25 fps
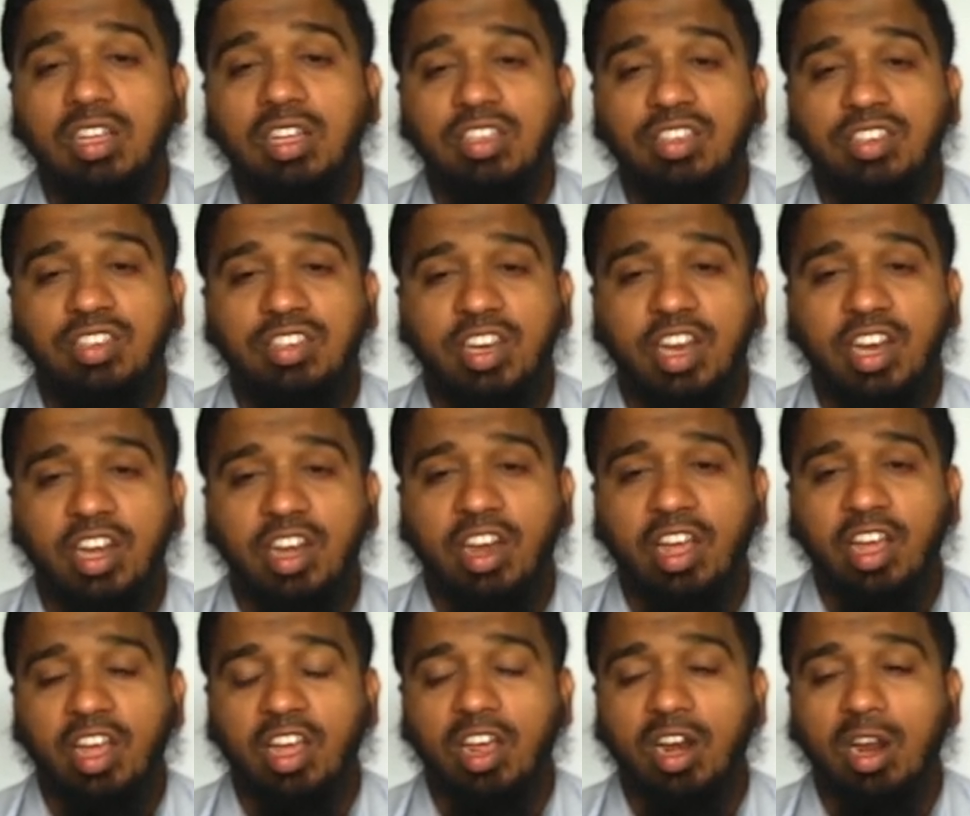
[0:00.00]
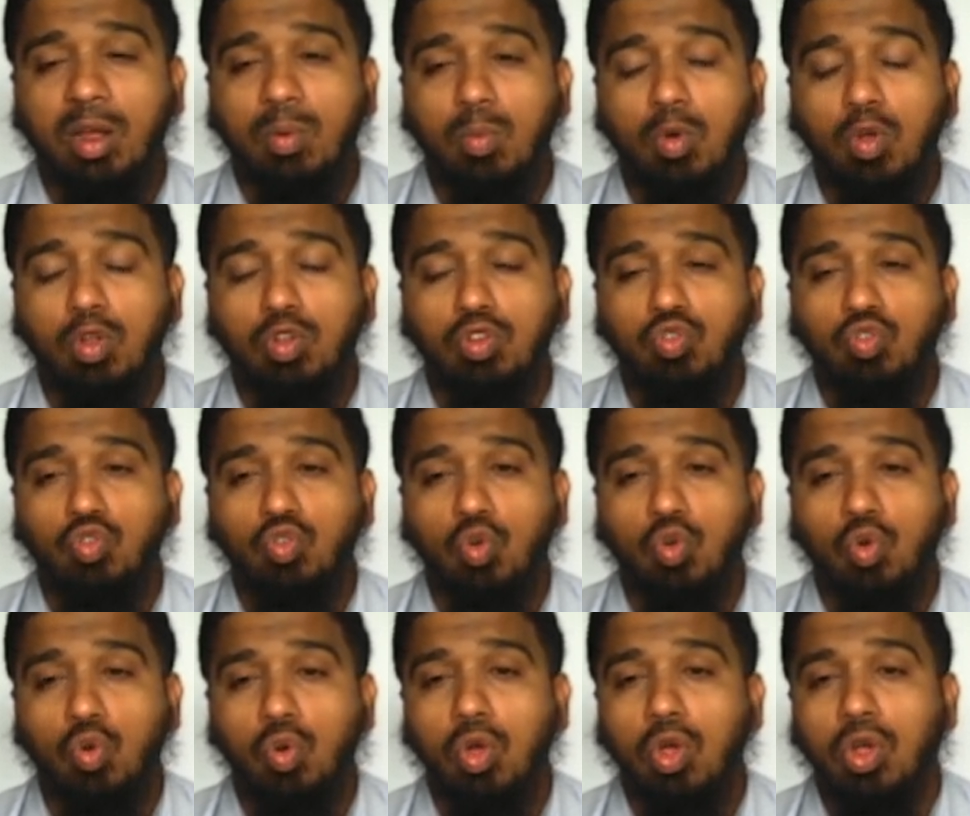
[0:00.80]
state diagram
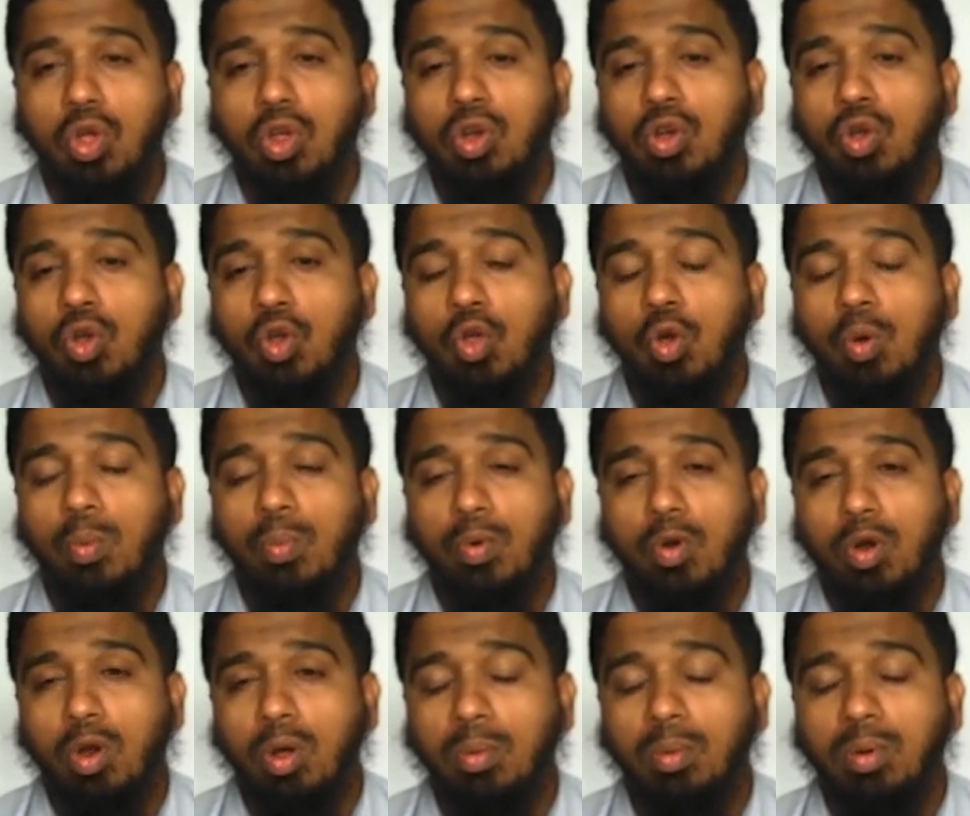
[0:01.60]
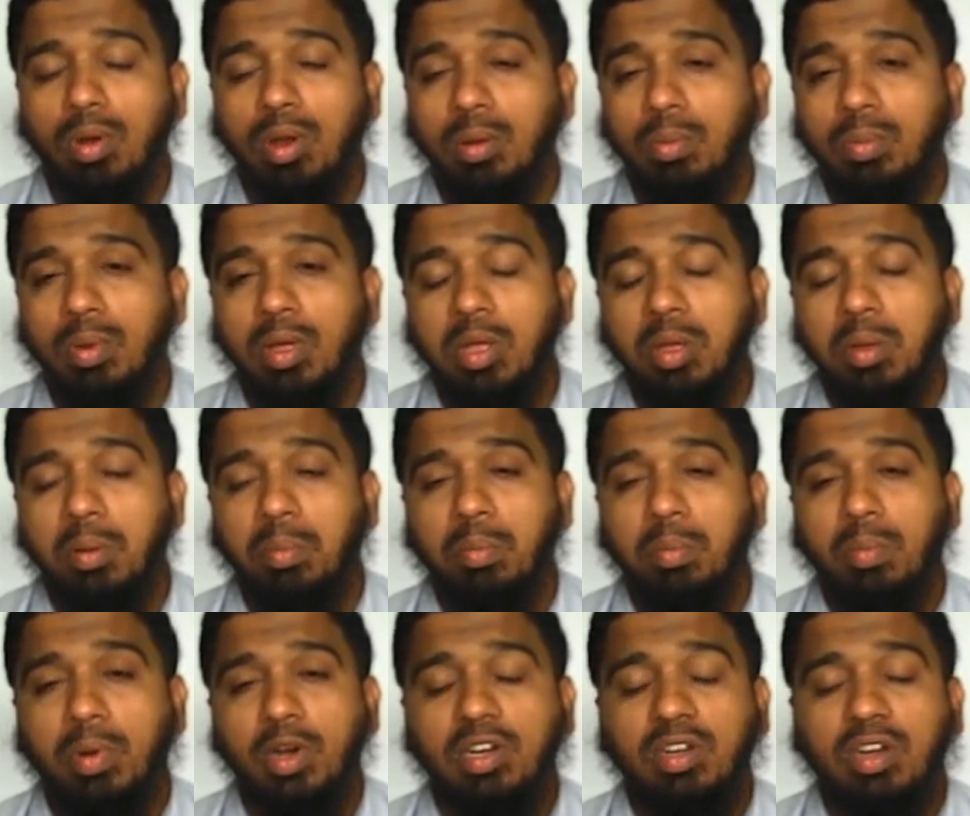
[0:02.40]
also, no problem,
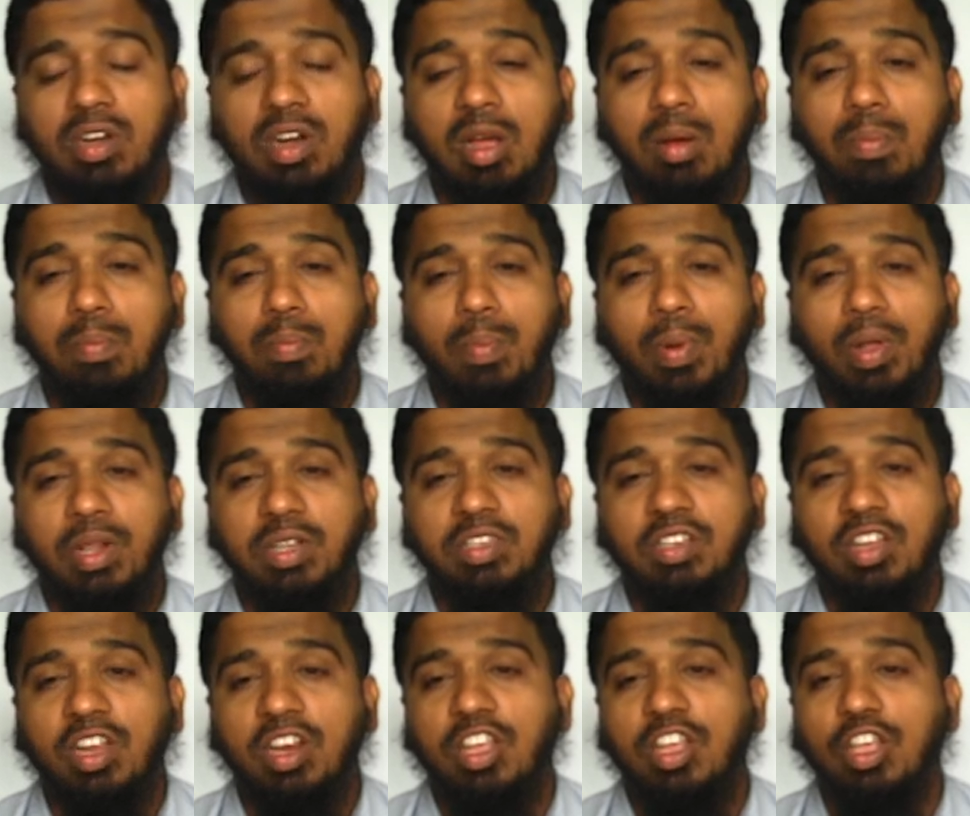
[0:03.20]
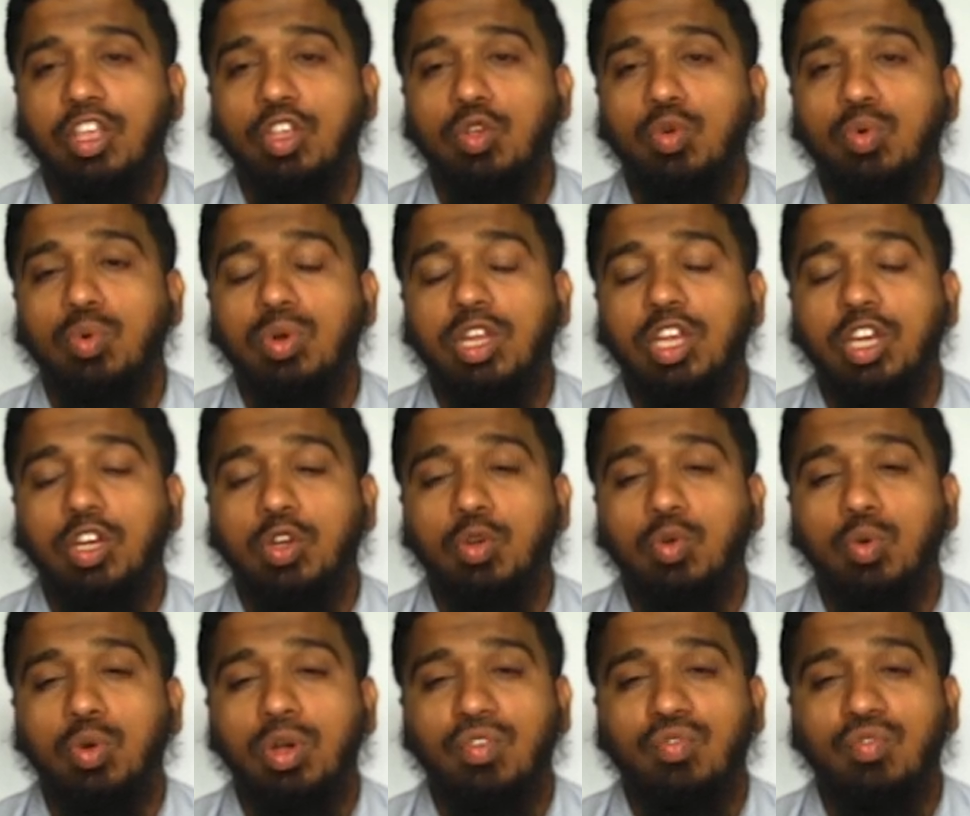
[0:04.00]
but compulsory you
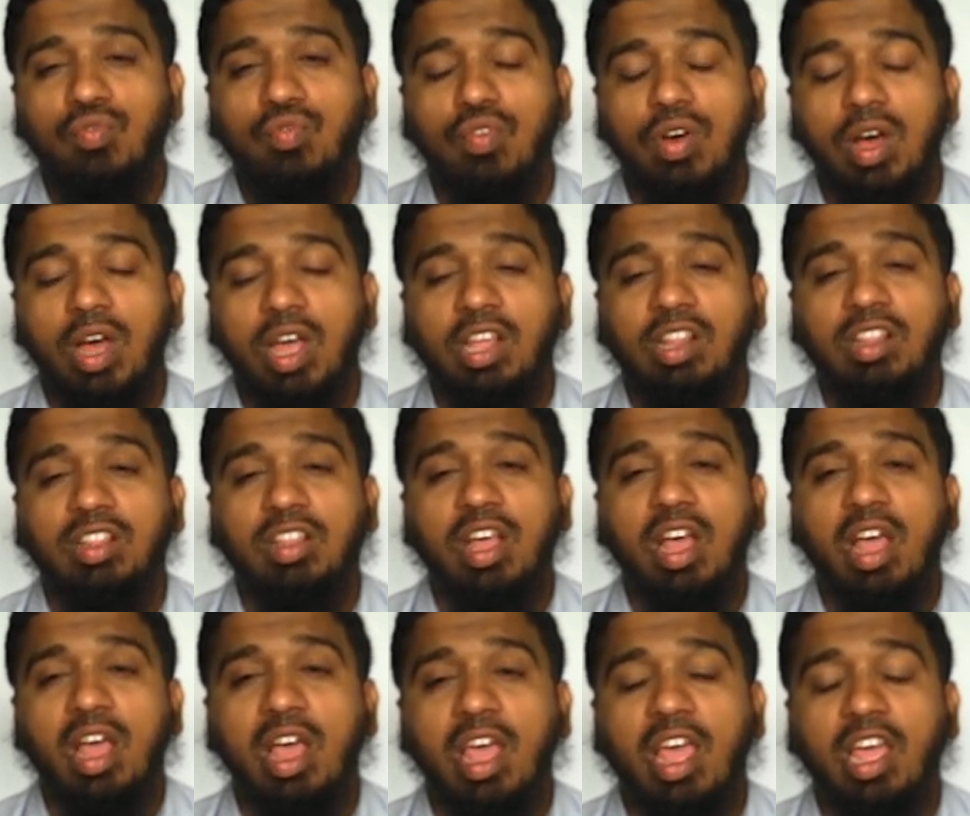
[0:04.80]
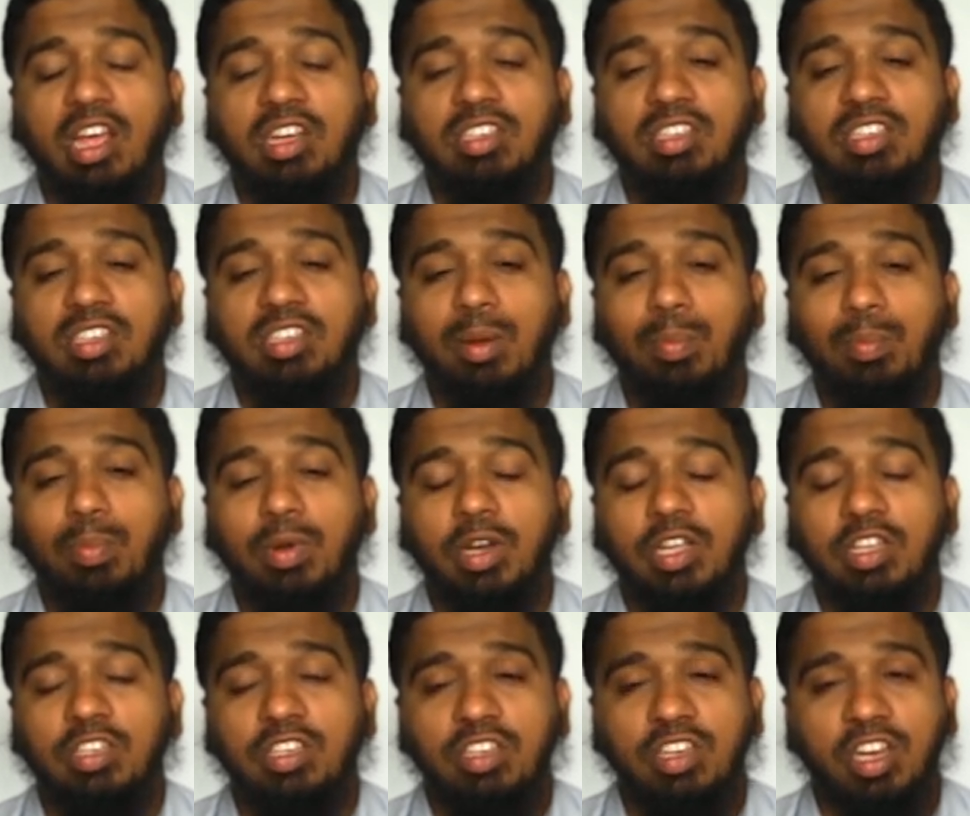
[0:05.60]
need to define the
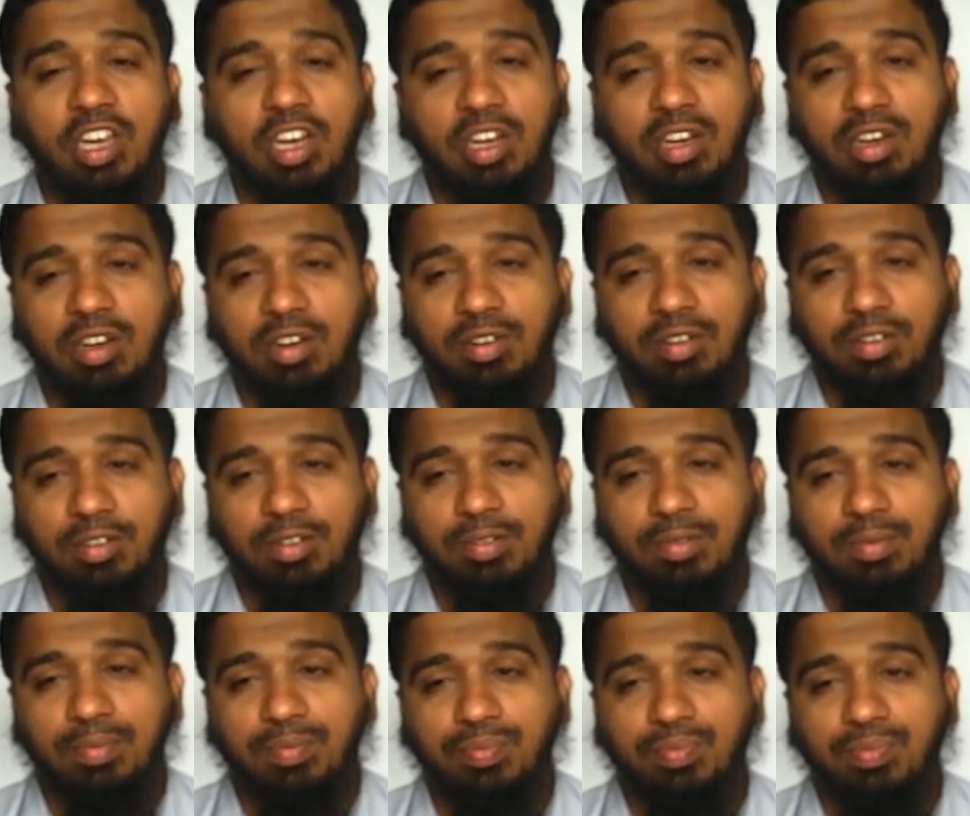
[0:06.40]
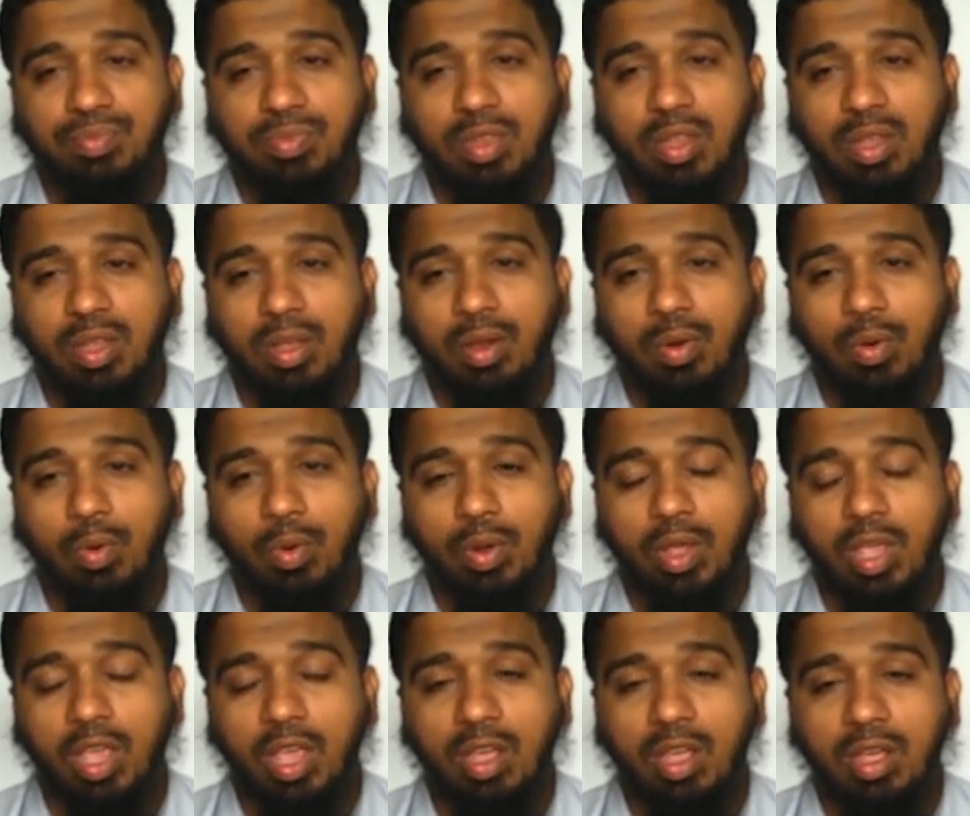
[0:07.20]
accept state.
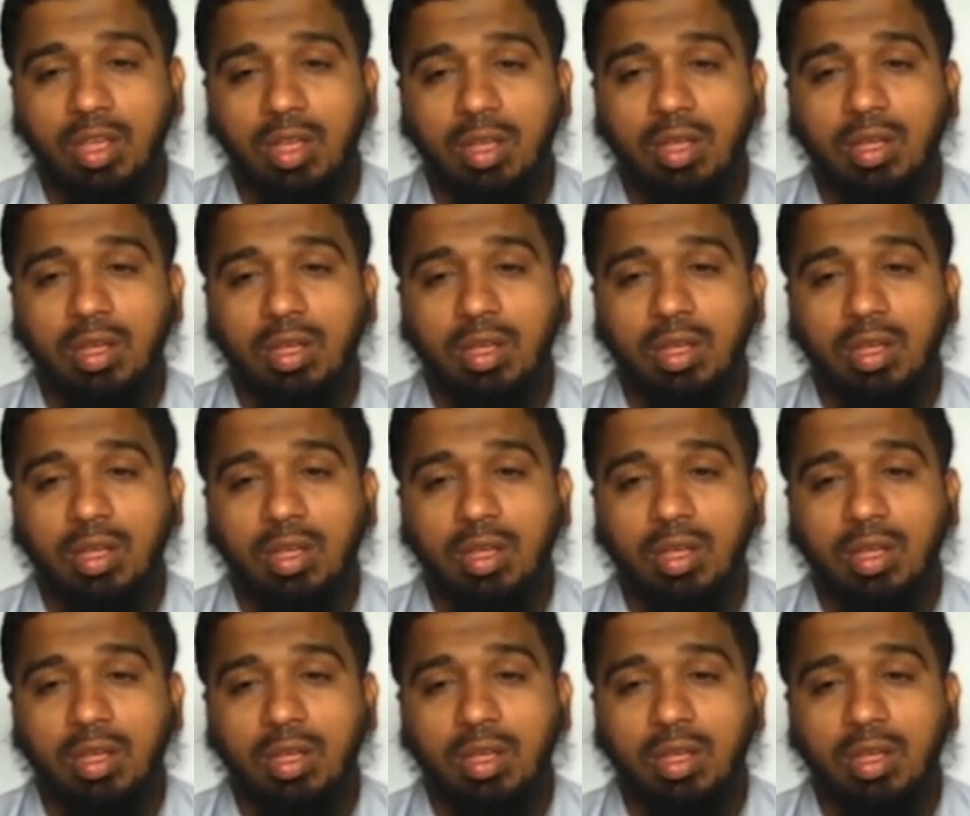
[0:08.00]
Okay,